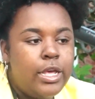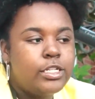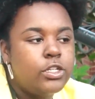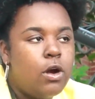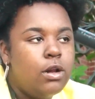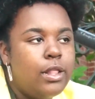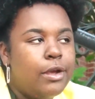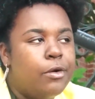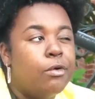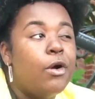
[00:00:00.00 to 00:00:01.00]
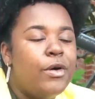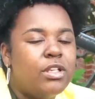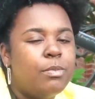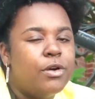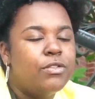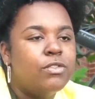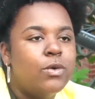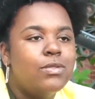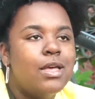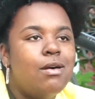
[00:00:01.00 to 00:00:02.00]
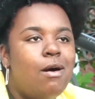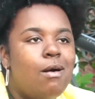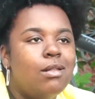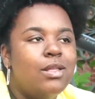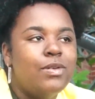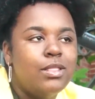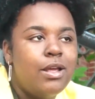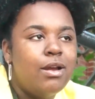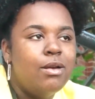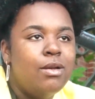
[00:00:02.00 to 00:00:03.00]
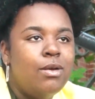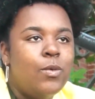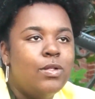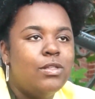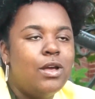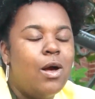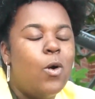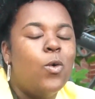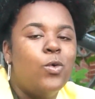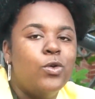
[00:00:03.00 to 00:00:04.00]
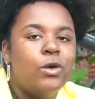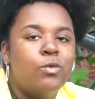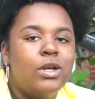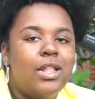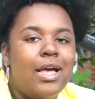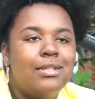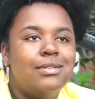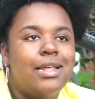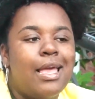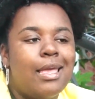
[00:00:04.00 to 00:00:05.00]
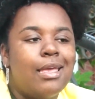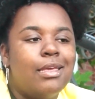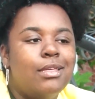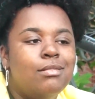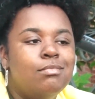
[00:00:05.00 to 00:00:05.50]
It's just hard to like grow as a person. So it was kind of hard living there once you got older and realized, dang,